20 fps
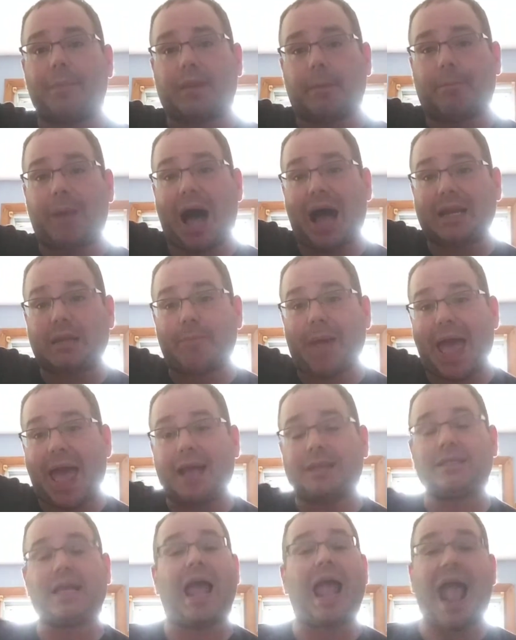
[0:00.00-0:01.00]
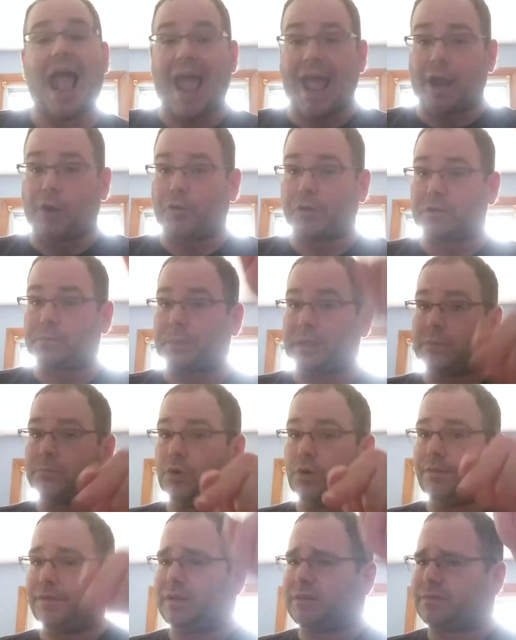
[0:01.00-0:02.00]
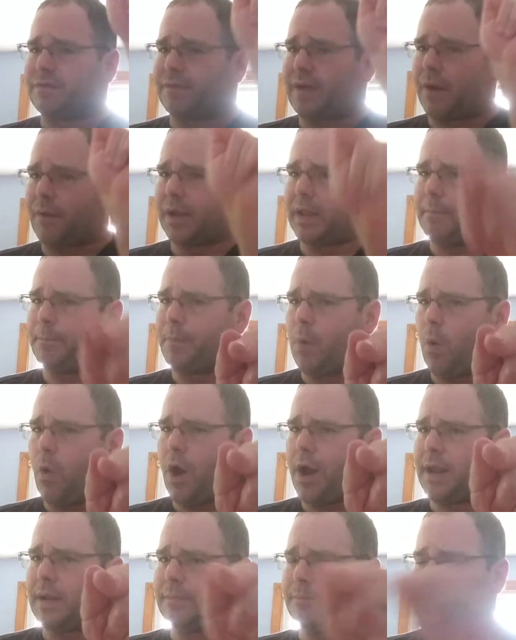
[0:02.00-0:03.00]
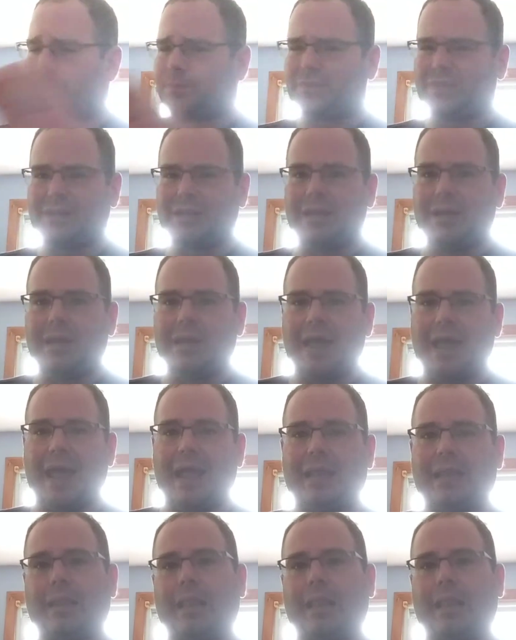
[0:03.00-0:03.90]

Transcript: to BodyBags and Chris B Movies. Very important. And